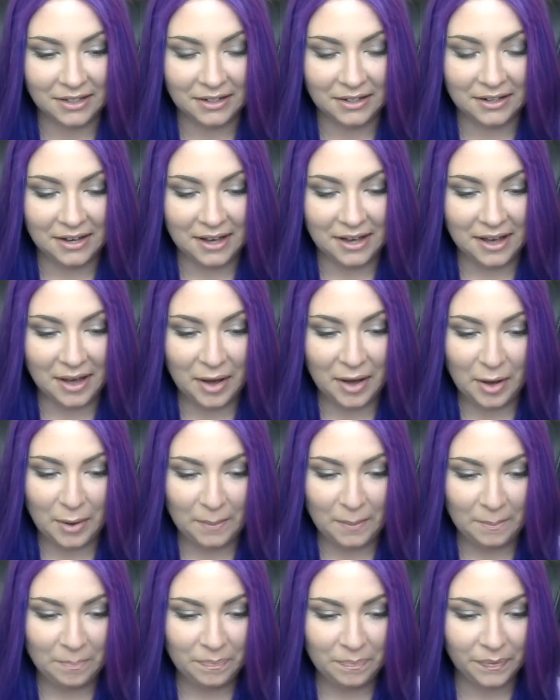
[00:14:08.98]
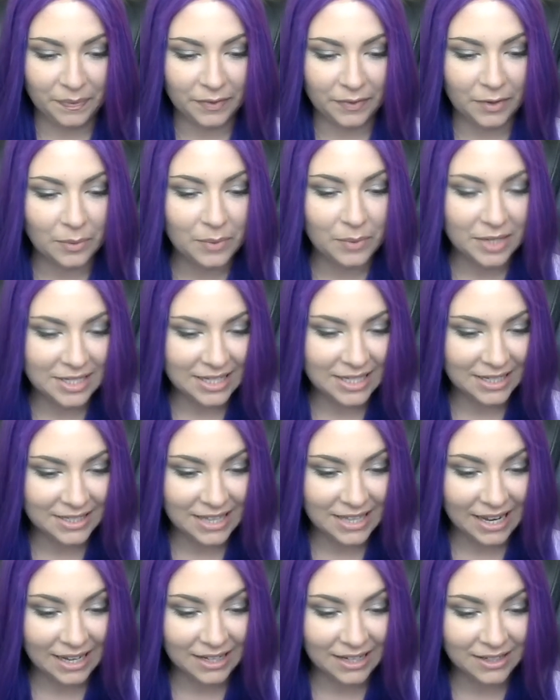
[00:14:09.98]
Um, what does that
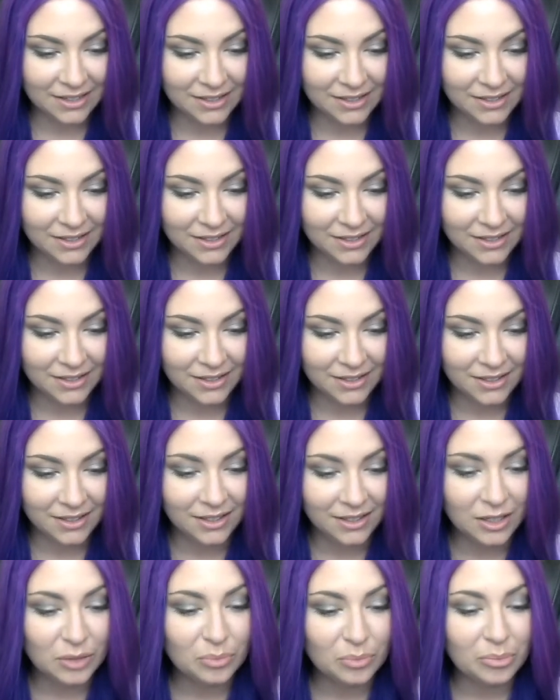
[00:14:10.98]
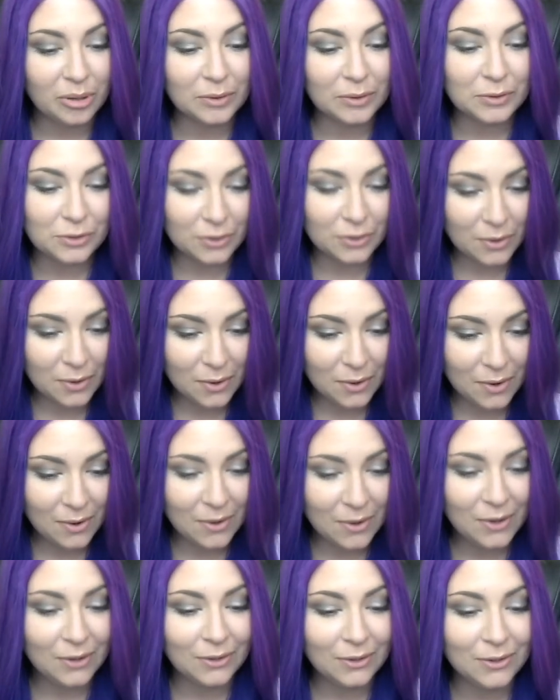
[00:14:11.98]
say?
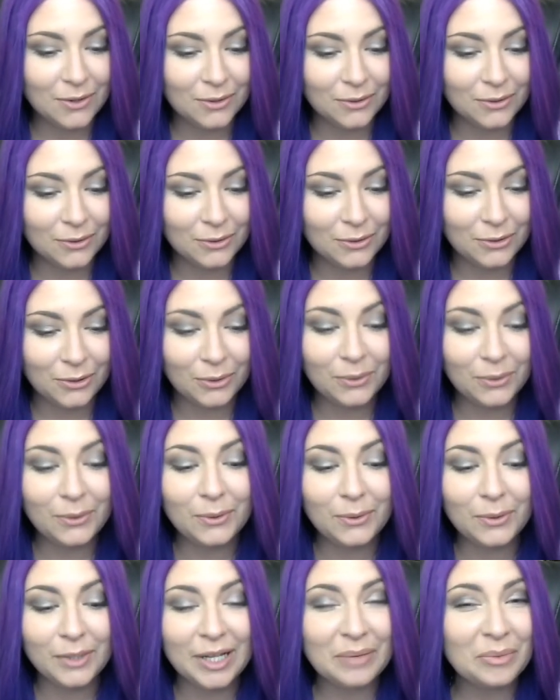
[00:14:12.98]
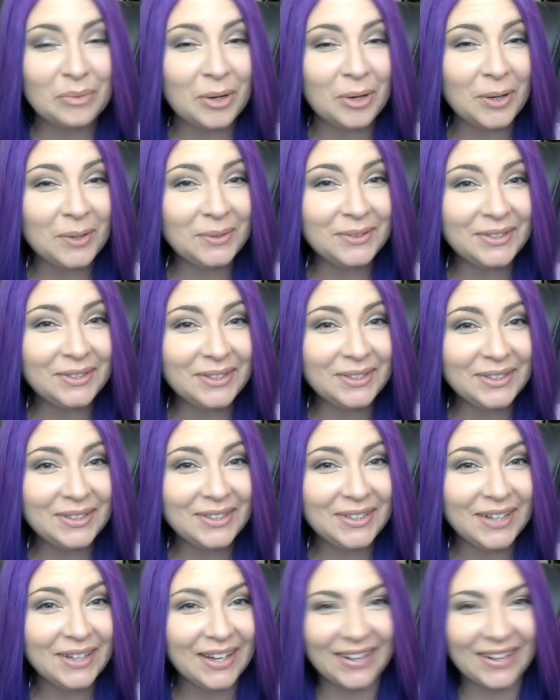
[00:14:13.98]
Bonjour, tout le monde?
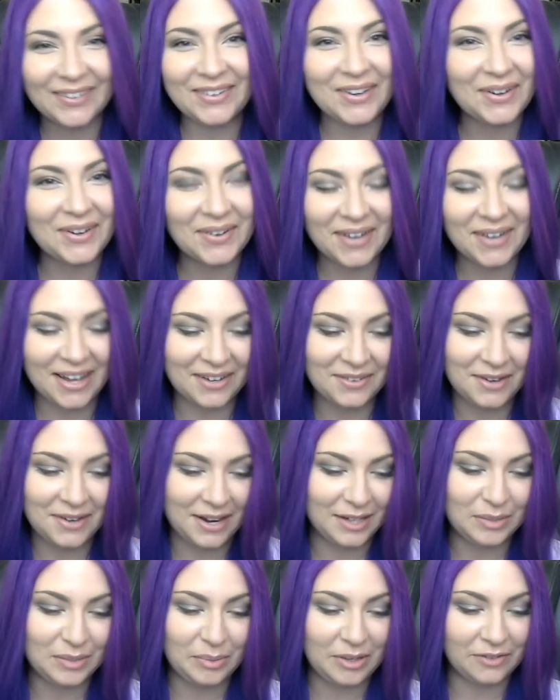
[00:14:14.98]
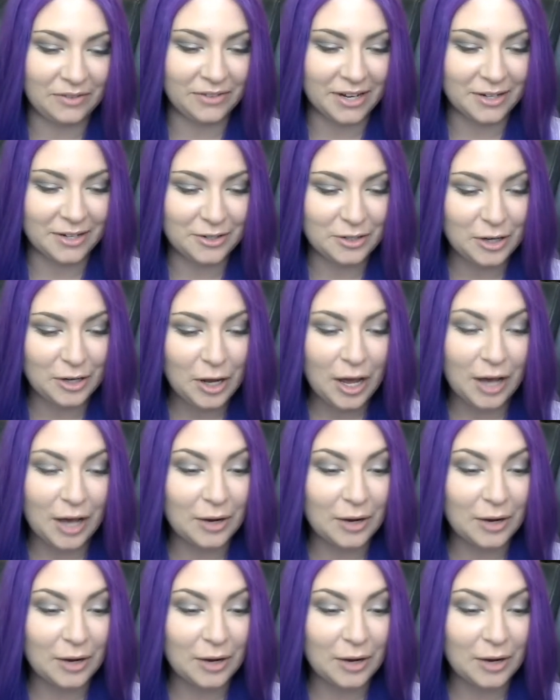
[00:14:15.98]
I don't know. I don't know how to speak French. I don't